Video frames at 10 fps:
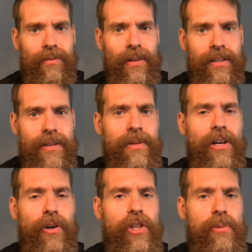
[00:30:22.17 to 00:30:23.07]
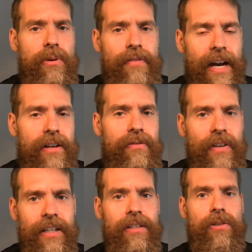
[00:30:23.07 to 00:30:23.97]
something called the Provider
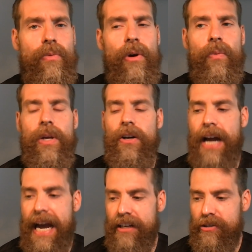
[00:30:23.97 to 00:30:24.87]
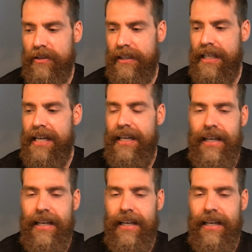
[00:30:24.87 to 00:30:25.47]
Fund, where we are actually